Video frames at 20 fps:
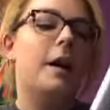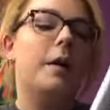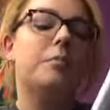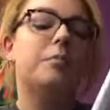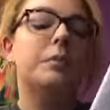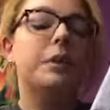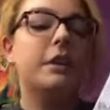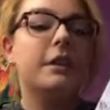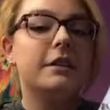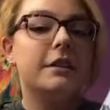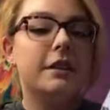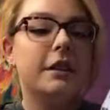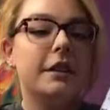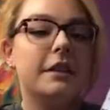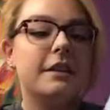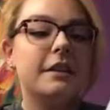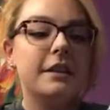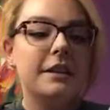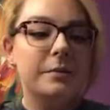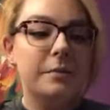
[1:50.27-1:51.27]
but
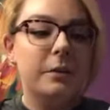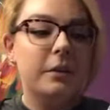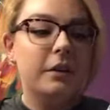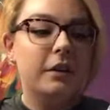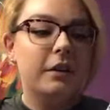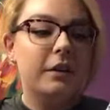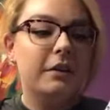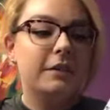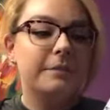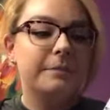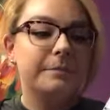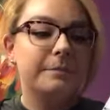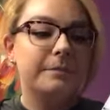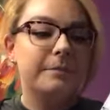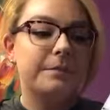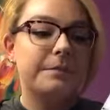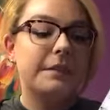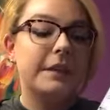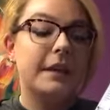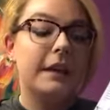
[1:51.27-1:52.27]
this book
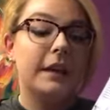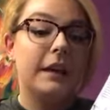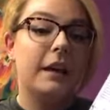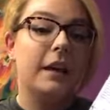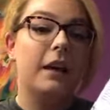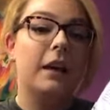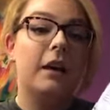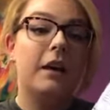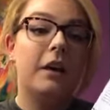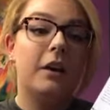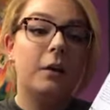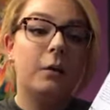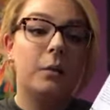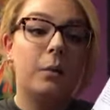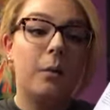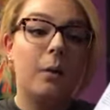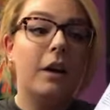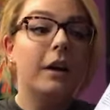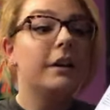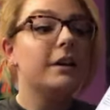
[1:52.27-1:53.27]

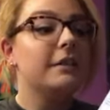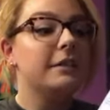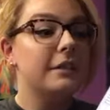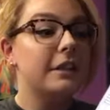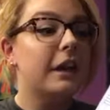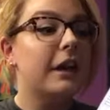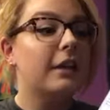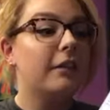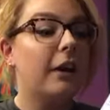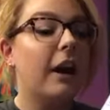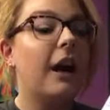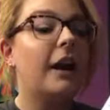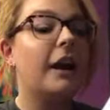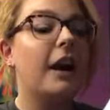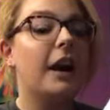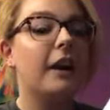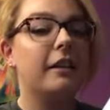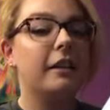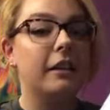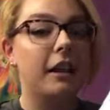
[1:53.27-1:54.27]
was a ride.
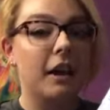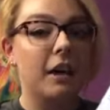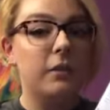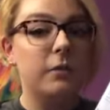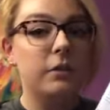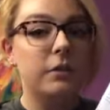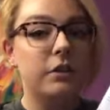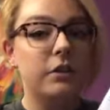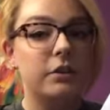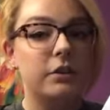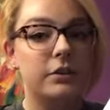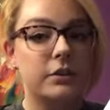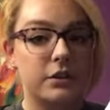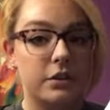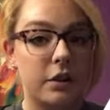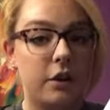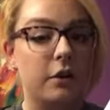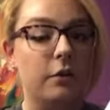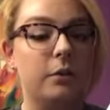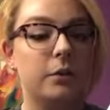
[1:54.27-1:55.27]
I loved
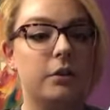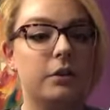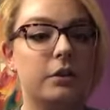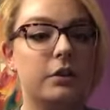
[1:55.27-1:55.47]
Snow.